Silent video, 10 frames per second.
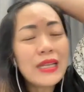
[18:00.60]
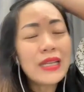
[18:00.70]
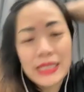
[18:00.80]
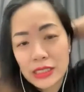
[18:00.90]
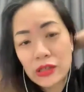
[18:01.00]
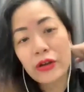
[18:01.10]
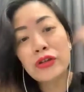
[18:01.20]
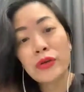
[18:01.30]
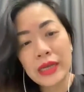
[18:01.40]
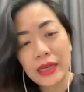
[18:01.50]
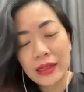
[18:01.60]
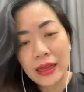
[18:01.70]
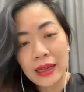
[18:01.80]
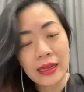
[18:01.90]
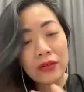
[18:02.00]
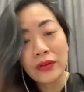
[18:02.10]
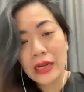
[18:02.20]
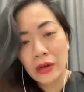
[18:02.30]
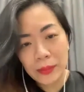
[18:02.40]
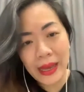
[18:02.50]
I started doing it, I didn't really
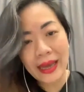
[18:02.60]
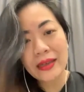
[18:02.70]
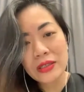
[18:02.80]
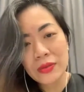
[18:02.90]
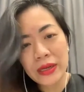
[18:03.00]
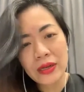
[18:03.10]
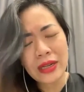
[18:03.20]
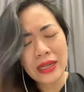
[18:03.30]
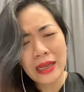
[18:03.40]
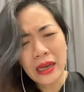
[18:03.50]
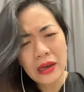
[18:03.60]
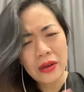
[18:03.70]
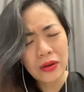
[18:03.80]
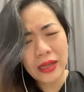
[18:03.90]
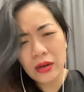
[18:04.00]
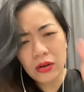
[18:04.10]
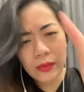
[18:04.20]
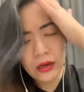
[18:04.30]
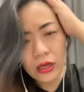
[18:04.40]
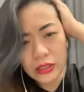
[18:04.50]
look back. So I didn't really go like, oh my
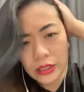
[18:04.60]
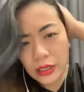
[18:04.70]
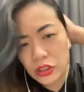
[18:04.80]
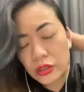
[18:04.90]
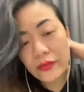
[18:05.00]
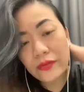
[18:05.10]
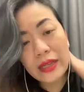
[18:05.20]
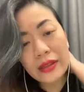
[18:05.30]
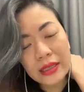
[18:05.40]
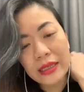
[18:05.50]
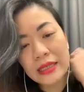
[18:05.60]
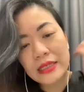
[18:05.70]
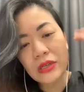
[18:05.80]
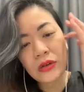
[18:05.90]
gosh, I shouldn't have done this.